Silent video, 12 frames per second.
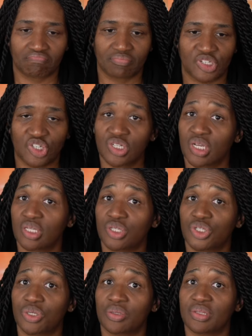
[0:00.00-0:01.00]
But you're telling the
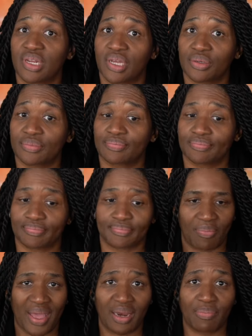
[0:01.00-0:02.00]
truth now. A
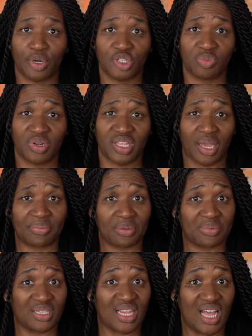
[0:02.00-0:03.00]
bad person would have kept
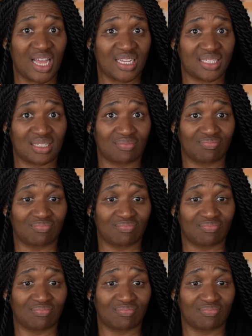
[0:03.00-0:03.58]
up the lies.